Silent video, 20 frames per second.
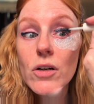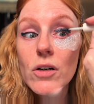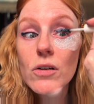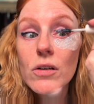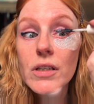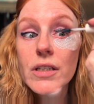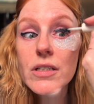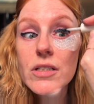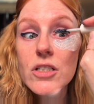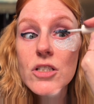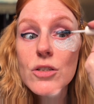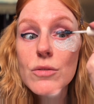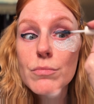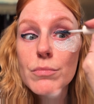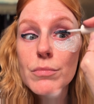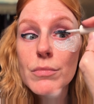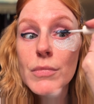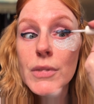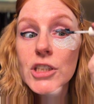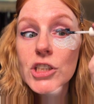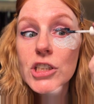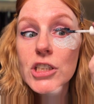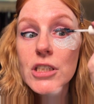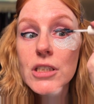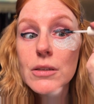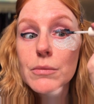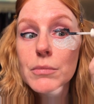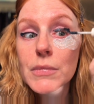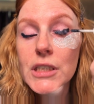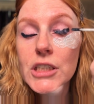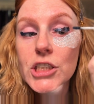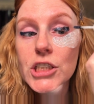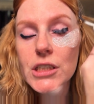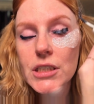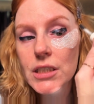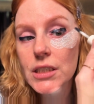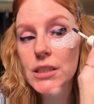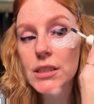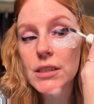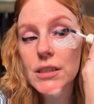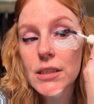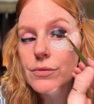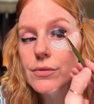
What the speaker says: are going to smudge it.